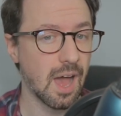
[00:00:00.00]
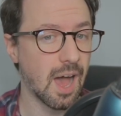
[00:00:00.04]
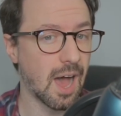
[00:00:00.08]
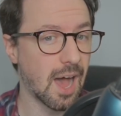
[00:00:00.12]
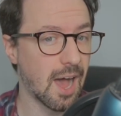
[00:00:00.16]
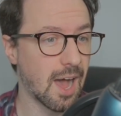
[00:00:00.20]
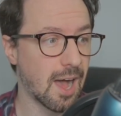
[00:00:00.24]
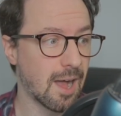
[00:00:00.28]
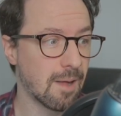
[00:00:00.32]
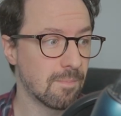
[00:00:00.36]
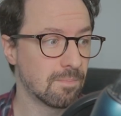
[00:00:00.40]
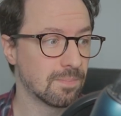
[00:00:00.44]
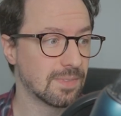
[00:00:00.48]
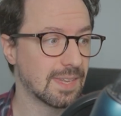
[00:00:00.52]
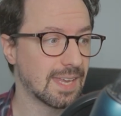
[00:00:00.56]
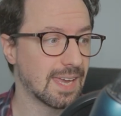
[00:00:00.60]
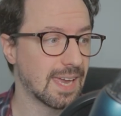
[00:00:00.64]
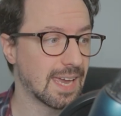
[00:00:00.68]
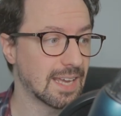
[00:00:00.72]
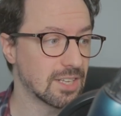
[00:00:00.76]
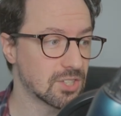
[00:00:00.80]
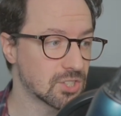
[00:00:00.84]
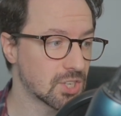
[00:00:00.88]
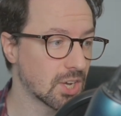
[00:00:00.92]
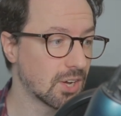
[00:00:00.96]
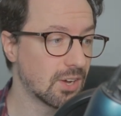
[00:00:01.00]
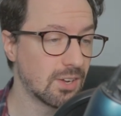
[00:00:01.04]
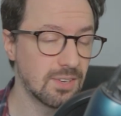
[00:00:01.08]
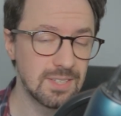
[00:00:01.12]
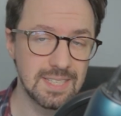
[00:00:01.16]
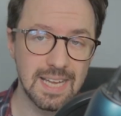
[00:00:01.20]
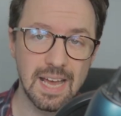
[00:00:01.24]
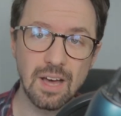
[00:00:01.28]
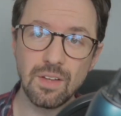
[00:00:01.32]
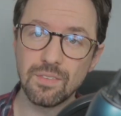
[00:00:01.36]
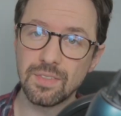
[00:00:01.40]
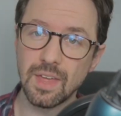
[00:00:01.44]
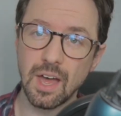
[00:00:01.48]
it turned
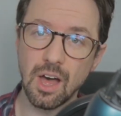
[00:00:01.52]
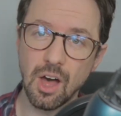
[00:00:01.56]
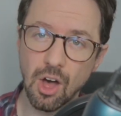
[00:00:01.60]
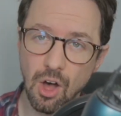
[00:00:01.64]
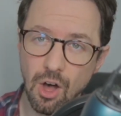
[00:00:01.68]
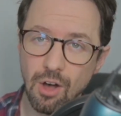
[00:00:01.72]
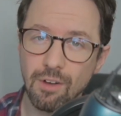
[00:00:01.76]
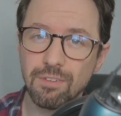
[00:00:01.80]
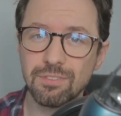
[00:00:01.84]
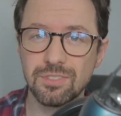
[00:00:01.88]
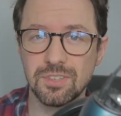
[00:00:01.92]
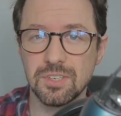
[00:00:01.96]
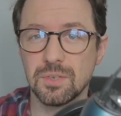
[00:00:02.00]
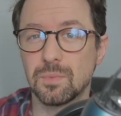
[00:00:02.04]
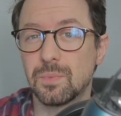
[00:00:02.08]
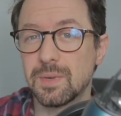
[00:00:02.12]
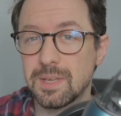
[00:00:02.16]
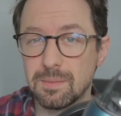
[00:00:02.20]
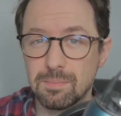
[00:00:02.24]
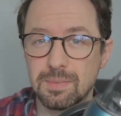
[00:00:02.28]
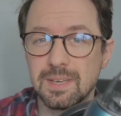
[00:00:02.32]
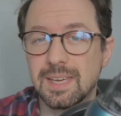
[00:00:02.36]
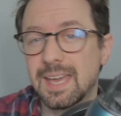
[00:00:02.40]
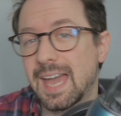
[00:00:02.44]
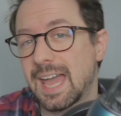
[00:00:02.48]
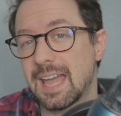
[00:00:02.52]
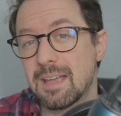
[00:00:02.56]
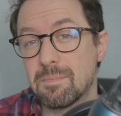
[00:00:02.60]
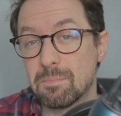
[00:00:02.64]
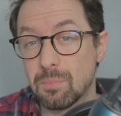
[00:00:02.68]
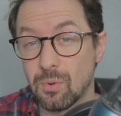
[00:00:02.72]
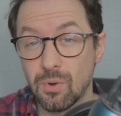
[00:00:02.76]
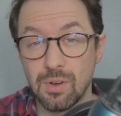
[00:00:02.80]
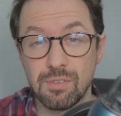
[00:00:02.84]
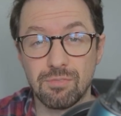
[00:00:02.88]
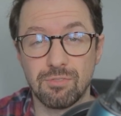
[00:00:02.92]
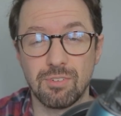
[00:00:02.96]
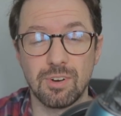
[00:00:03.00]
out that after we became
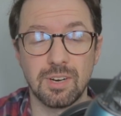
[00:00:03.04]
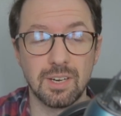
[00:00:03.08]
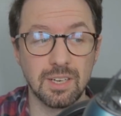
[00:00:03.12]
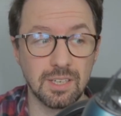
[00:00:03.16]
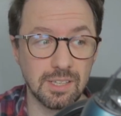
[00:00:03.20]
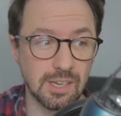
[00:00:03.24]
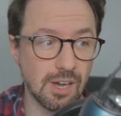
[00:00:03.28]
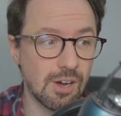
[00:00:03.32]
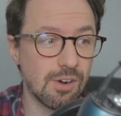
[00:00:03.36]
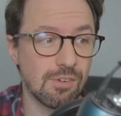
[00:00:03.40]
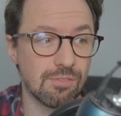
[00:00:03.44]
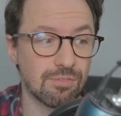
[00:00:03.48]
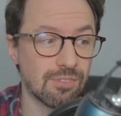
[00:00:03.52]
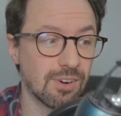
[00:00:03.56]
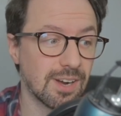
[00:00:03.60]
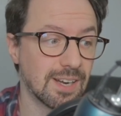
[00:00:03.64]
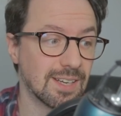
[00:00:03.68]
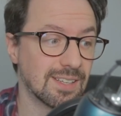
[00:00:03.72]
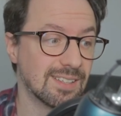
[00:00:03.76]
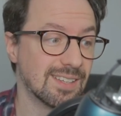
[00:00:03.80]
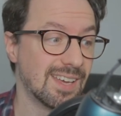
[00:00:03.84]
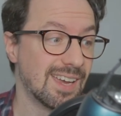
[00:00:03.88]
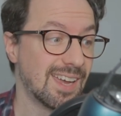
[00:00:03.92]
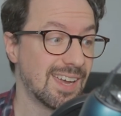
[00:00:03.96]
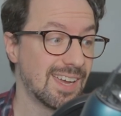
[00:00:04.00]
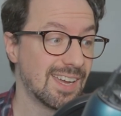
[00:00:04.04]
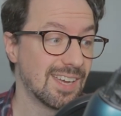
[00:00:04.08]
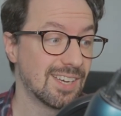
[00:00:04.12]
boyfriend and girlfriend,